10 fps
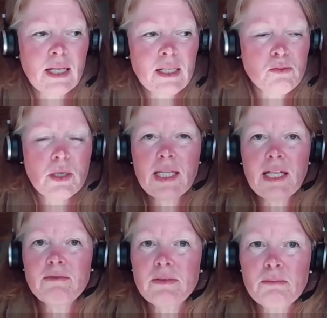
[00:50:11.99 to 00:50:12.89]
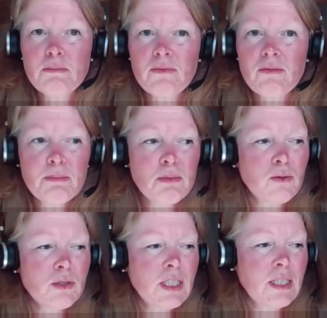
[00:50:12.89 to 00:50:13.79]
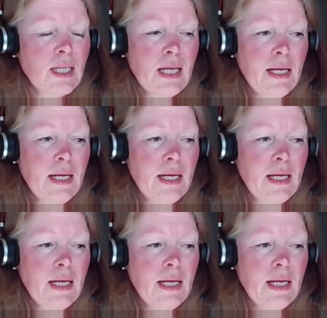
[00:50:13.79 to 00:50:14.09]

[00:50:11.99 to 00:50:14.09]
That's what they've reported.